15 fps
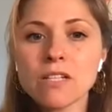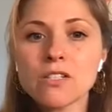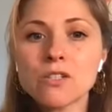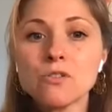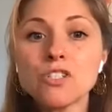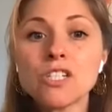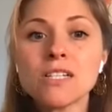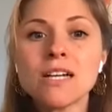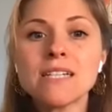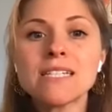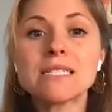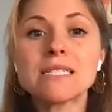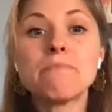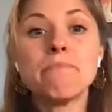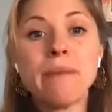So just because
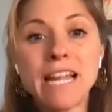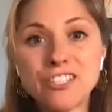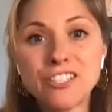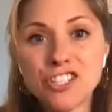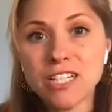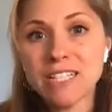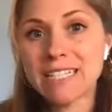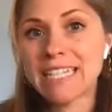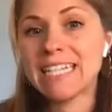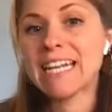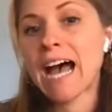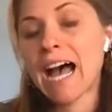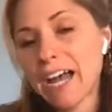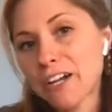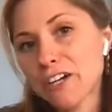it's mentioned in
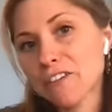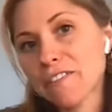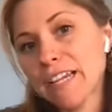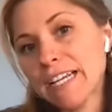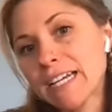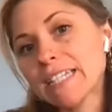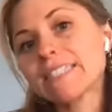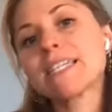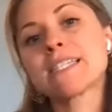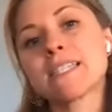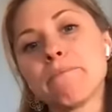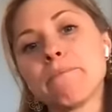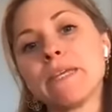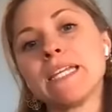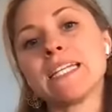Ayurveda
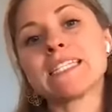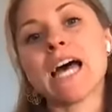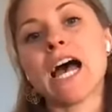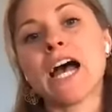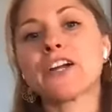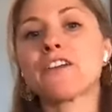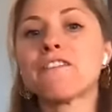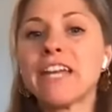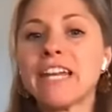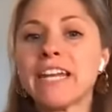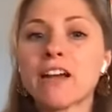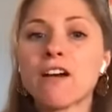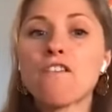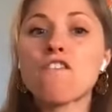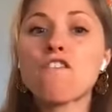doesn't mean it's
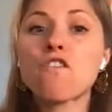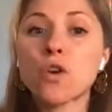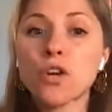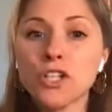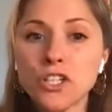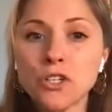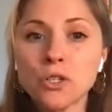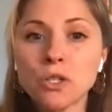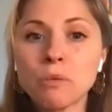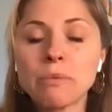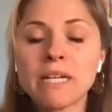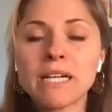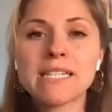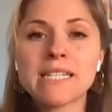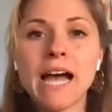Ayurvedic for you,
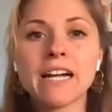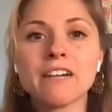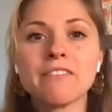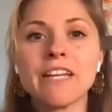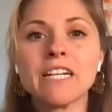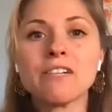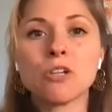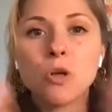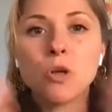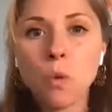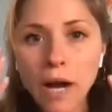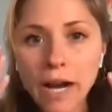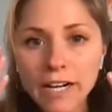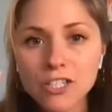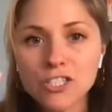because Ayurveda
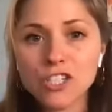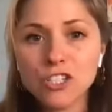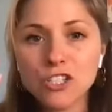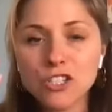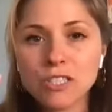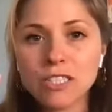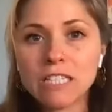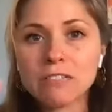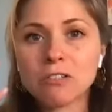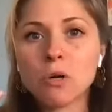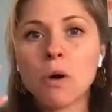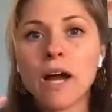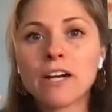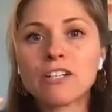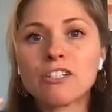requires yukti,
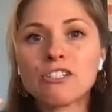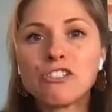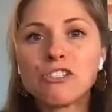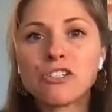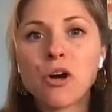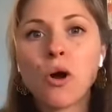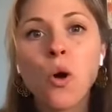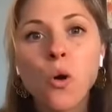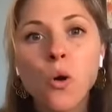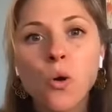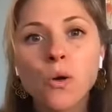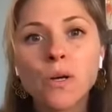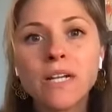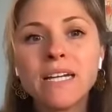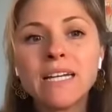requires your
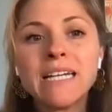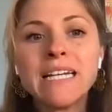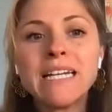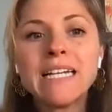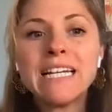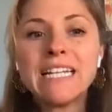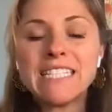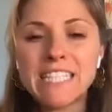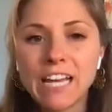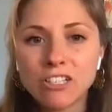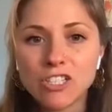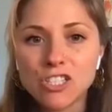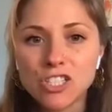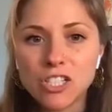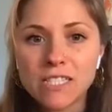own
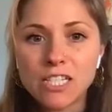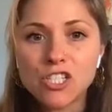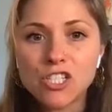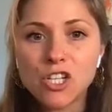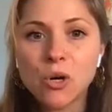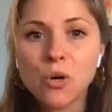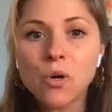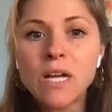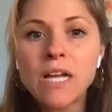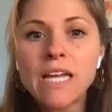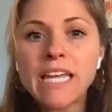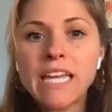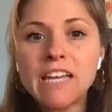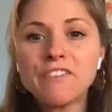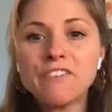intelligence. And so
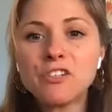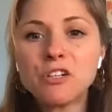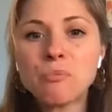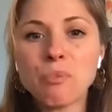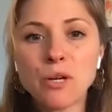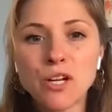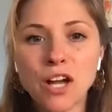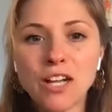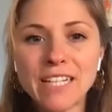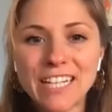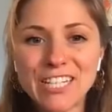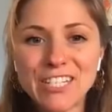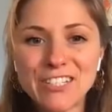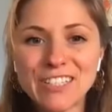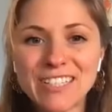if you were put on a
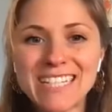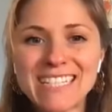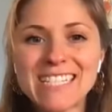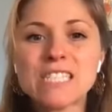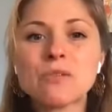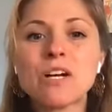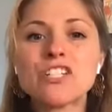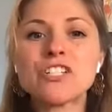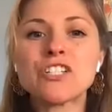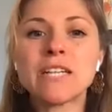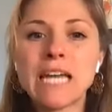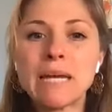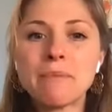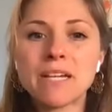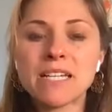Kitchari cleanse, this question
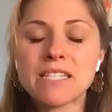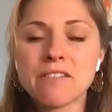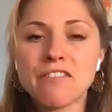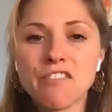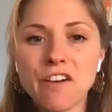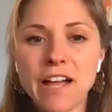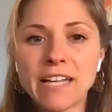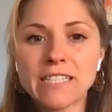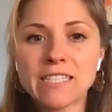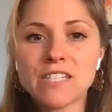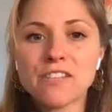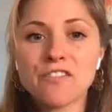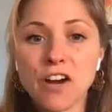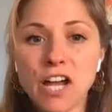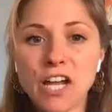came because a
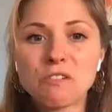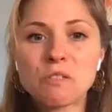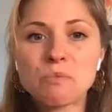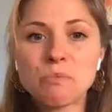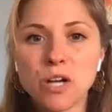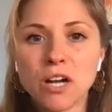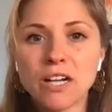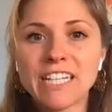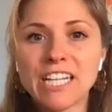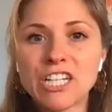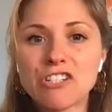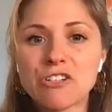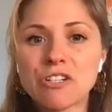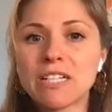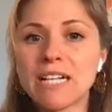friend's friend was put on a
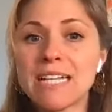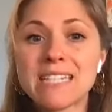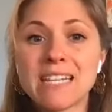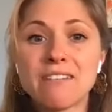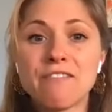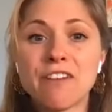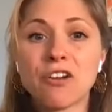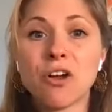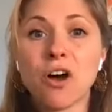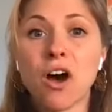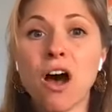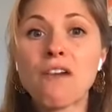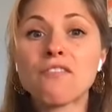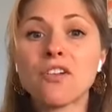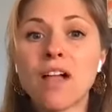Kitchari cleanse and felt
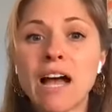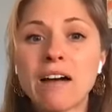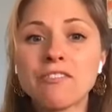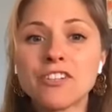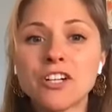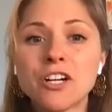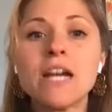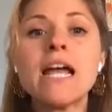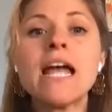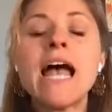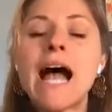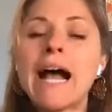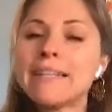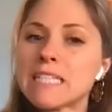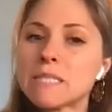awful after.
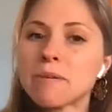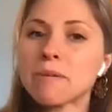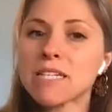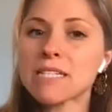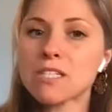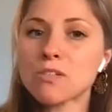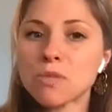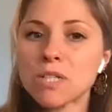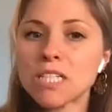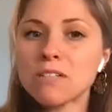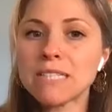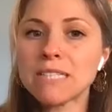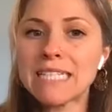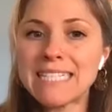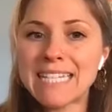And it's because it's really,
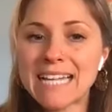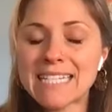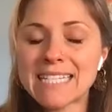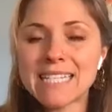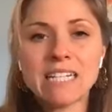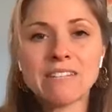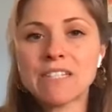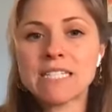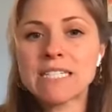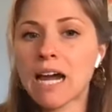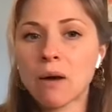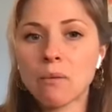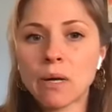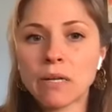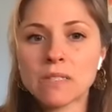really dense. And if it's
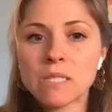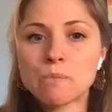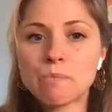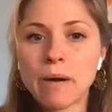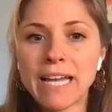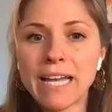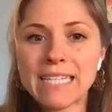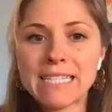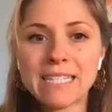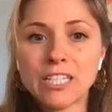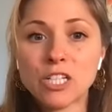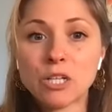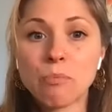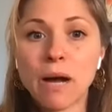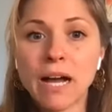not well spiced, like
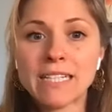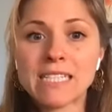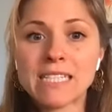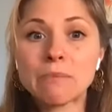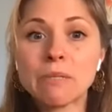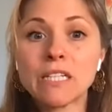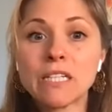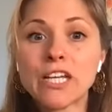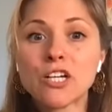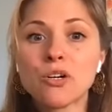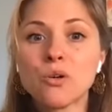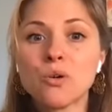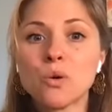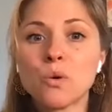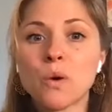your body's going to be like,
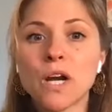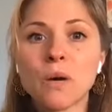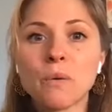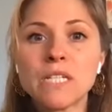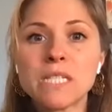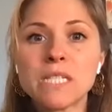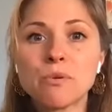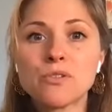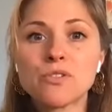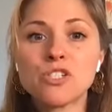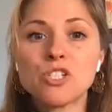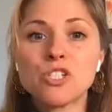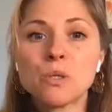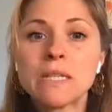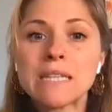cool, what are we supposed to
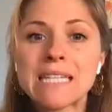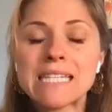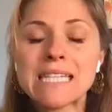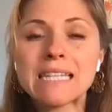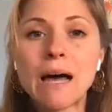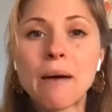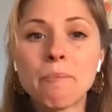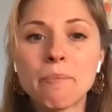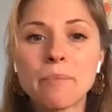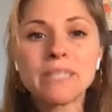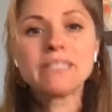do with this lump?